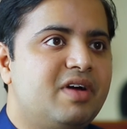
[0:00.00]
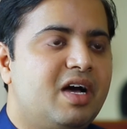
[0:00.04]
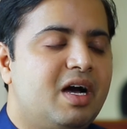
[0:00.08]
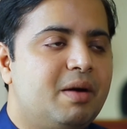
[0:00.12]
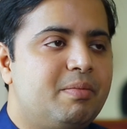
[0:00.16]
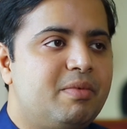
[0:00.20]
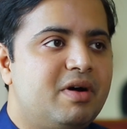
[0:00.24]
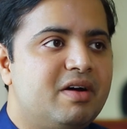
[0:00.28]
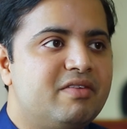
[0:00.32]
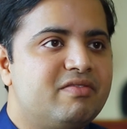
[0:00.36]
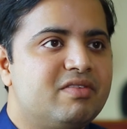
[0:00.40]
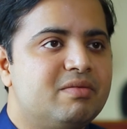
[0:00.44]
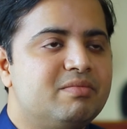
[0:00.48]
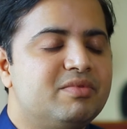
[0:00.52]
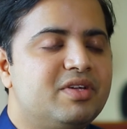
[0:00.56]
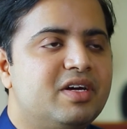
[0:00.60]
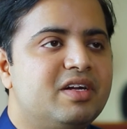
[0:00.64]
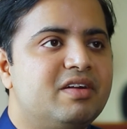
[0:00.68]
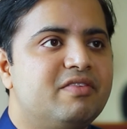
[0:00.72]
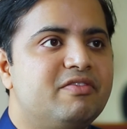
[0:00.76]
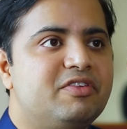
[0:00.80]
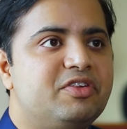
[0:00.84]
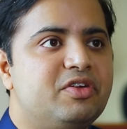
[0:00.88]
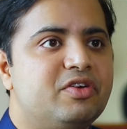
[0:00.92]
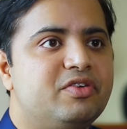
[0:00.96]
Apart from
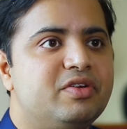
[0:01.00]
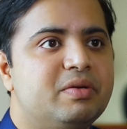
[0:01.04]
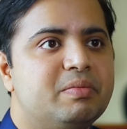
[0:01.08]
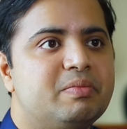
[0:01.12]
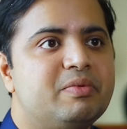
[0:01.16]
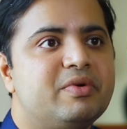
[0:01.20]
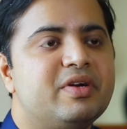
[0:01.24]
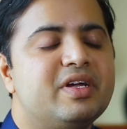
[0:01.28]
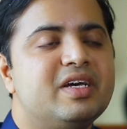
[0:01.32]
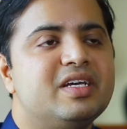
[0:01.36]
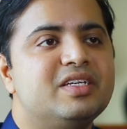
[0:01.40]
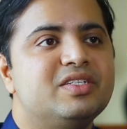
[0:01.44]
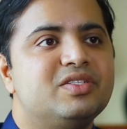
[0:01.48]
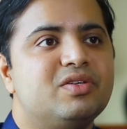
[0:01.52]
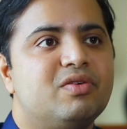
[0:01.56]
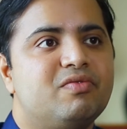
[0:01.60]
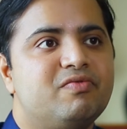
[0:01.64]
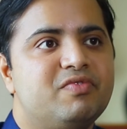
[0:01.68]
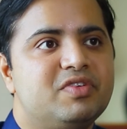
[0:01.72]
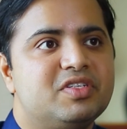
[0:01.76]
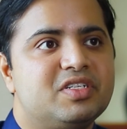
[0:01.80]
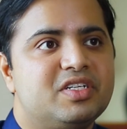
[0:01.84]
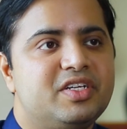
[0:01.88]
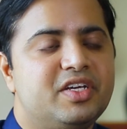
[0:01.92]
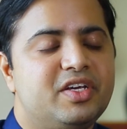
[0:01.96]
that, when you're depressed,
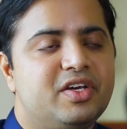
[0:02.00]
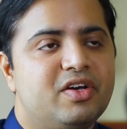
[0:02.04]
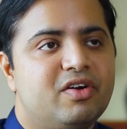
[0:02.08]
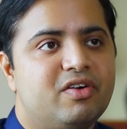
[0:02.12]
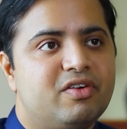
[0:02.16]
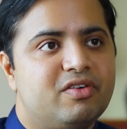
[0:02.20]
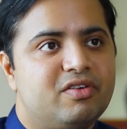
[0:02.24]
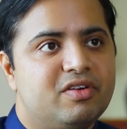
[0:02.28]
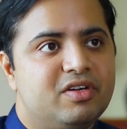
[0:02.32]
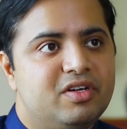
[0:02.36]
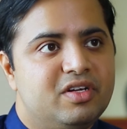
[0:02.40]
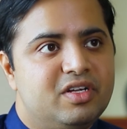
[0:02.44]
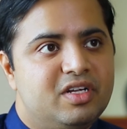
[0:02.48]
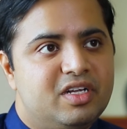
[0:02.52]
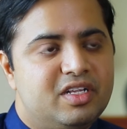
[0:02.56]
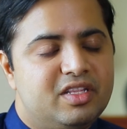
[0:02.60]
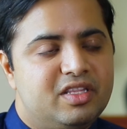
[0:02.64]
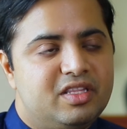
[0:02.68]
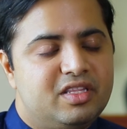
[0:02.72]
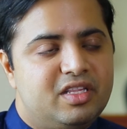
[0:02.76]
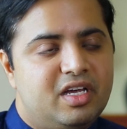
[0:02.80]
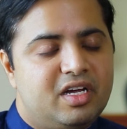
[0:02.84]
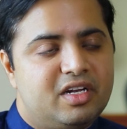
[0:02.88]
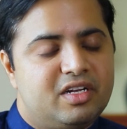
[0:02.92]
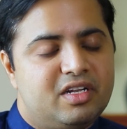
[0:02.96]
obviously
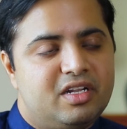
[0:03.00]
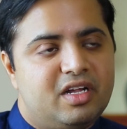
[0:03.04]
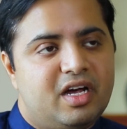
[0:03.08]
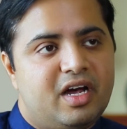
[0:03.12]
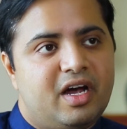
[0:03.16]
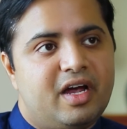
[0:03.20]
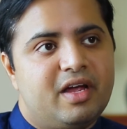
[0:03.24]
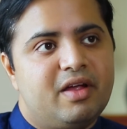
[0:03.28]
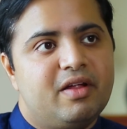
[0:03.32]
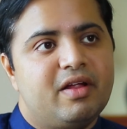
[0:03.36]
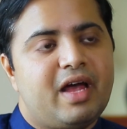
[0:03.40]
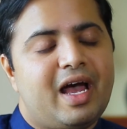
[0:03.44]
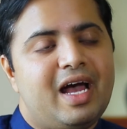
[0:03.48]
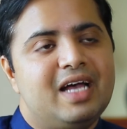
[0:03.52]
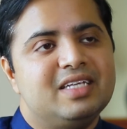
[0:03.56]
it